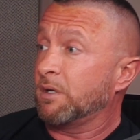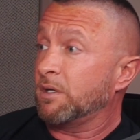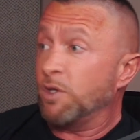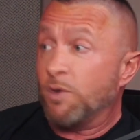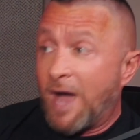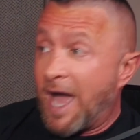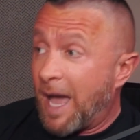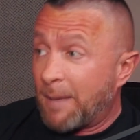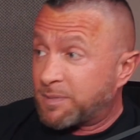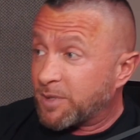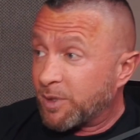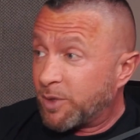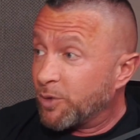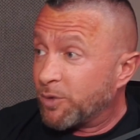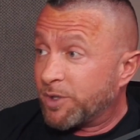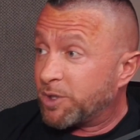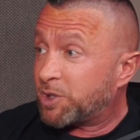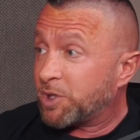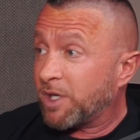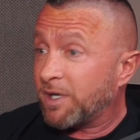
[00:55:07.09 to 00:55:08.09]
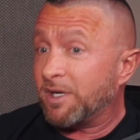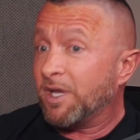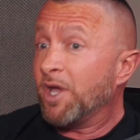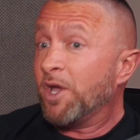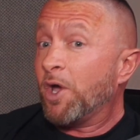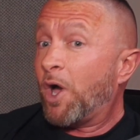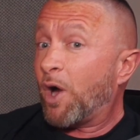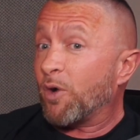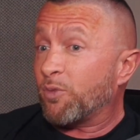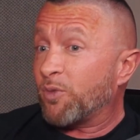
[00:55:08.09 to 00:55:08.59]
You absolutely should.
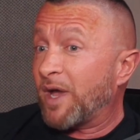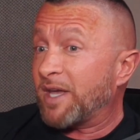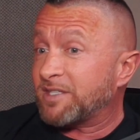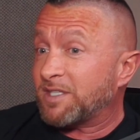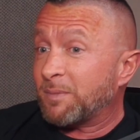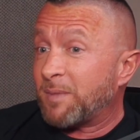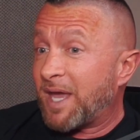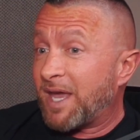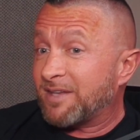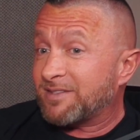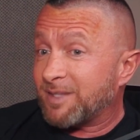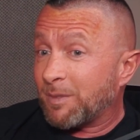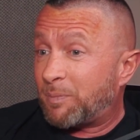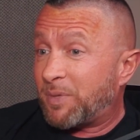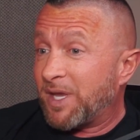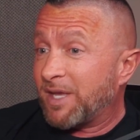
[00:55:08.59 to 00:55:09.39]
A resume is a